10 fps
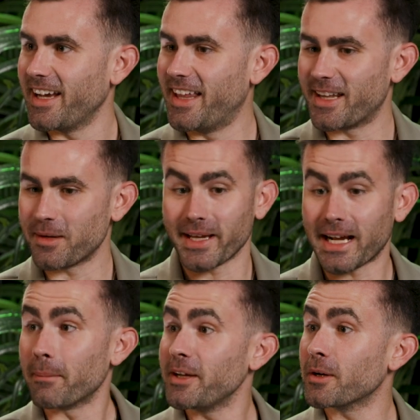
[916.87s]
And I'm like,
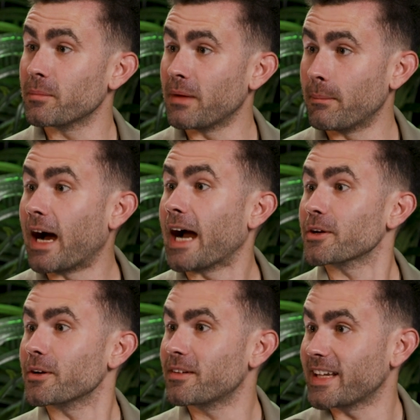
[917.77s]
I'm here, I'm
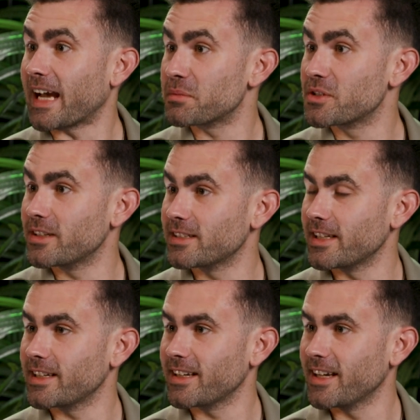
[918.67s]
hired to capture this.
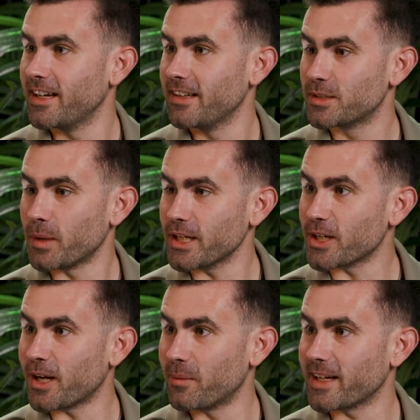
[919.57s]
Like, this is my
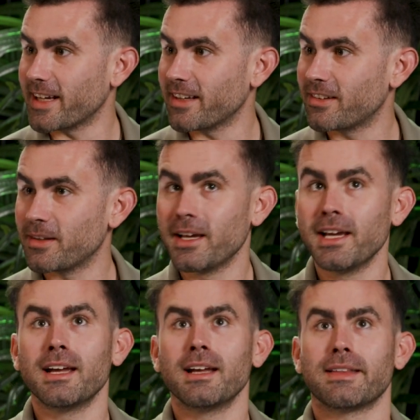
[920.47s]
job. Like I get to,
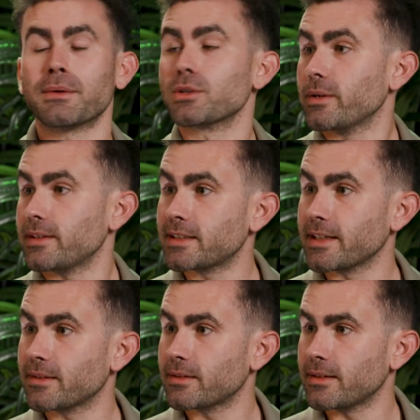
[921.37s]
that's
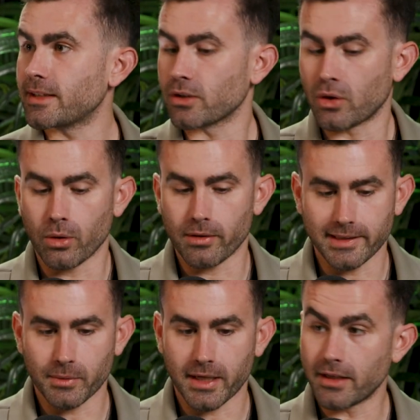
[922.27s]
like at the core,
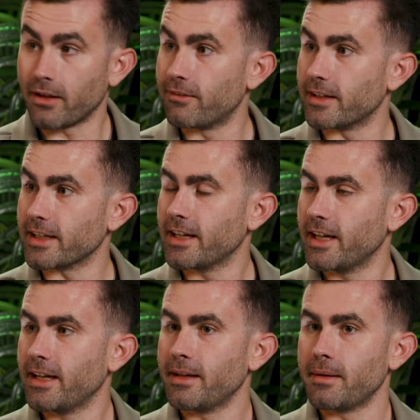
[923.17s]
like what I love, like
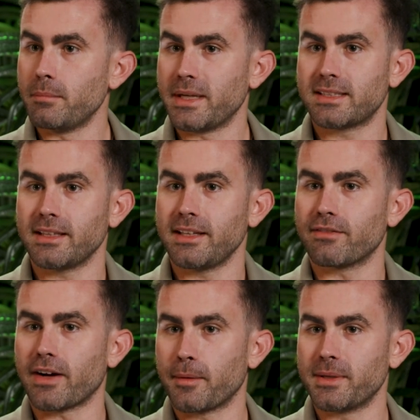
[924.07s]
mixing the
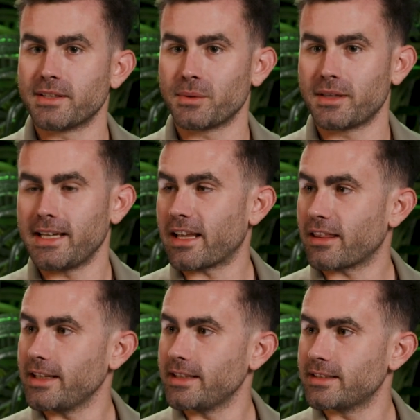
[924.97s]
environments with the
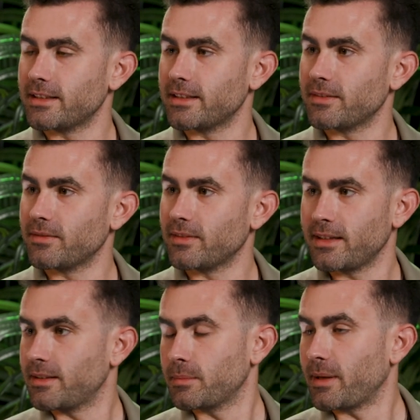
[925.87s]
athletes, and
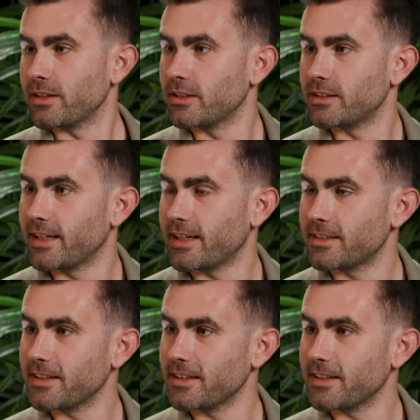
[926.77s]
it's about as good as it gets.